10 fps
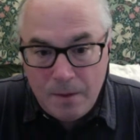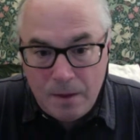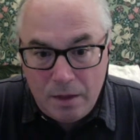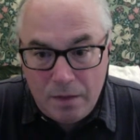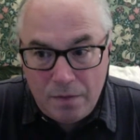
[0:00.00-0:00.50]

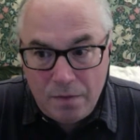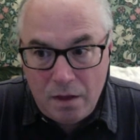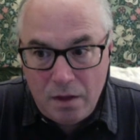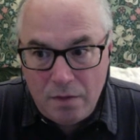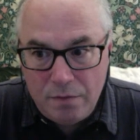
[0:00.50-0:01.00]
and
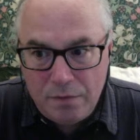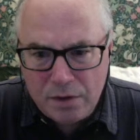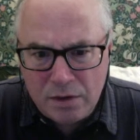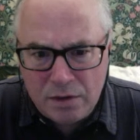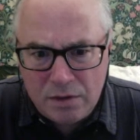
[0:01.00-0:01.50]
uh, they're
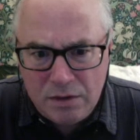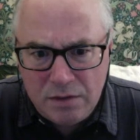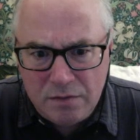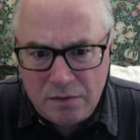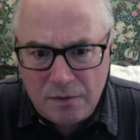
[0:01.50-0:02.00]
going to
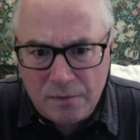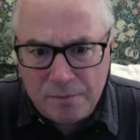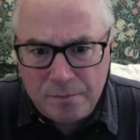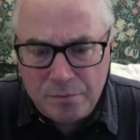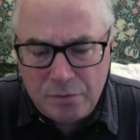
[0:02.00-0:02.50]
need uh,
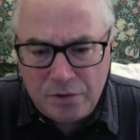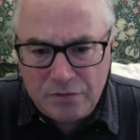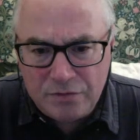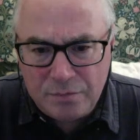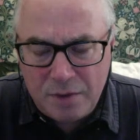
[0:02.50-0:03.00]

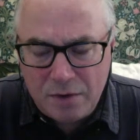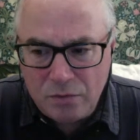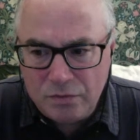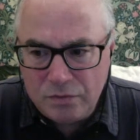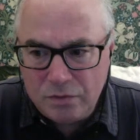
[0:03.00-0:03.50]
precious
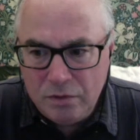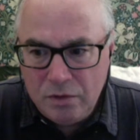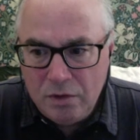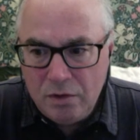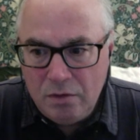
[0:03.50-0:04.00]
metals
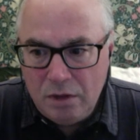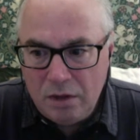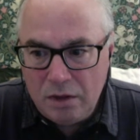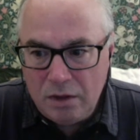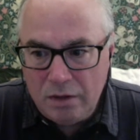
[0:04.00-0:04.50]

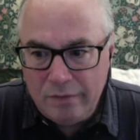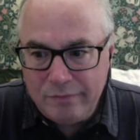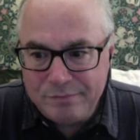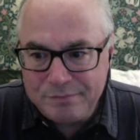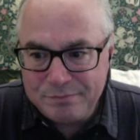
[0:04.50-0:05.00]
uh,
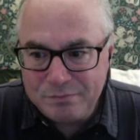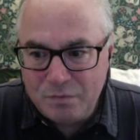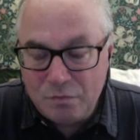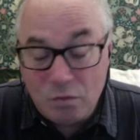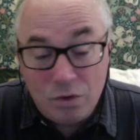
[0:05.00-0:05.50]

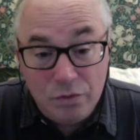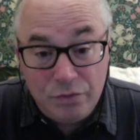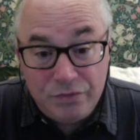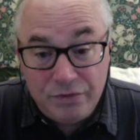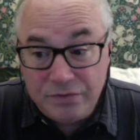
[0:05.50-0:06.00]
for a new
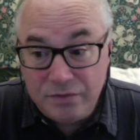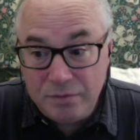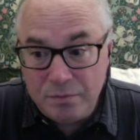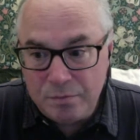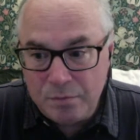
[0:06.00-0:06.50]

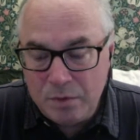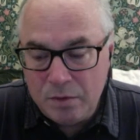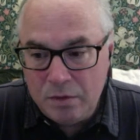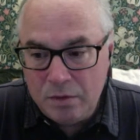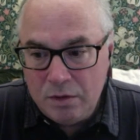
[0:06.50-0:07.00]
system.
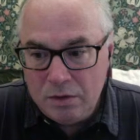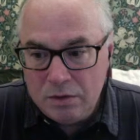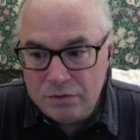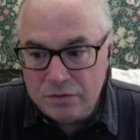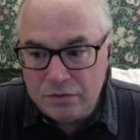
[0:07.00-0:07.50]

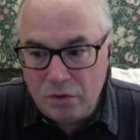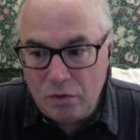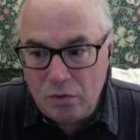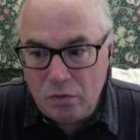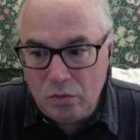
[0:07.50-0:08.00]

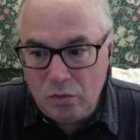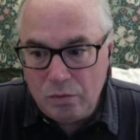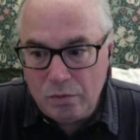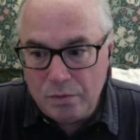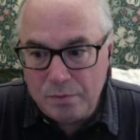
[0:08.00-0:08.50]
So,
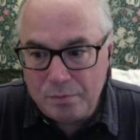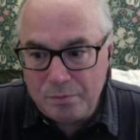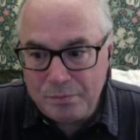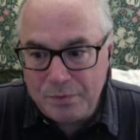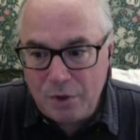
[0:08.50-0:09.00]

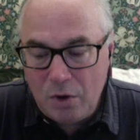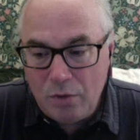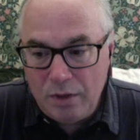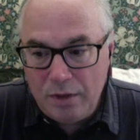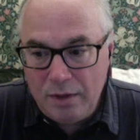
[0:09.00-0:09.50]
no,
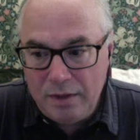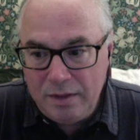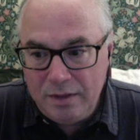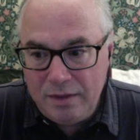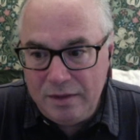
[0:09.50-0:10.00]

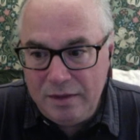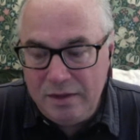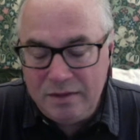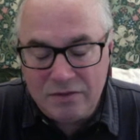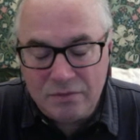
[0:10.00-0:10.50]
it,
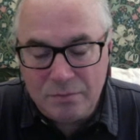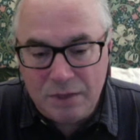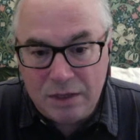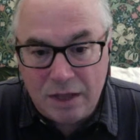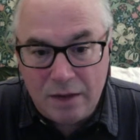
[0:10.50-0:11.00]
it doesn't
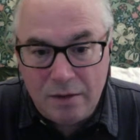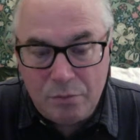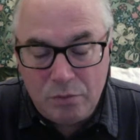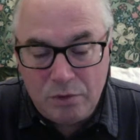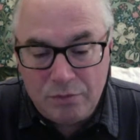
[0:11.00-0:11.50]
doesn't mean
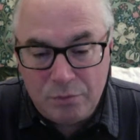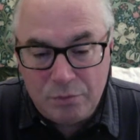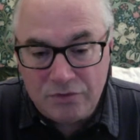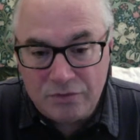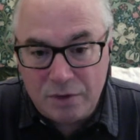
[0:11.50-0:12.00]
that
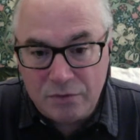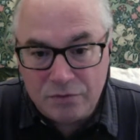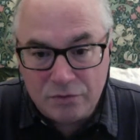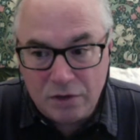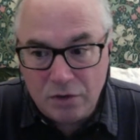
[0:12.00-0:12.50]
precious metals
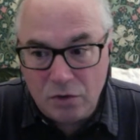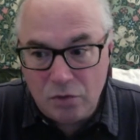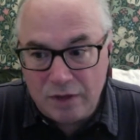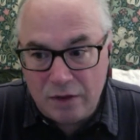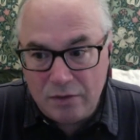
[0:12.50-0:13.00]
are going to go
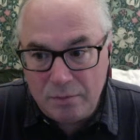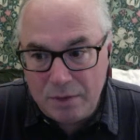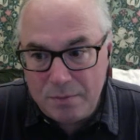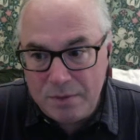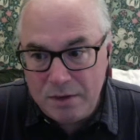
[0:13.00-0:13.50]
down, in my
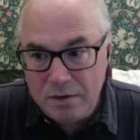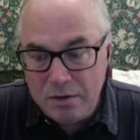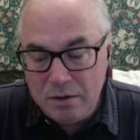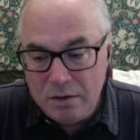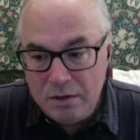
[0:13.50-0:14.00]
opinion.
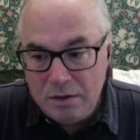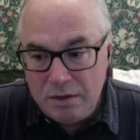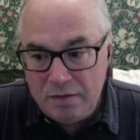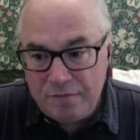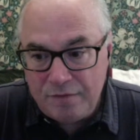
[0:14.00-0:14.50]

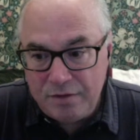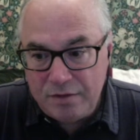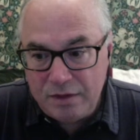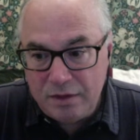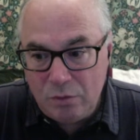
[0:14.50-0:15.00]
If
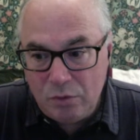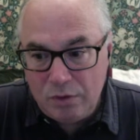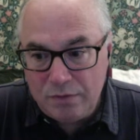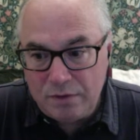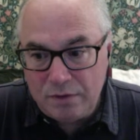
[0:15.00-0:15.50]
anything, it would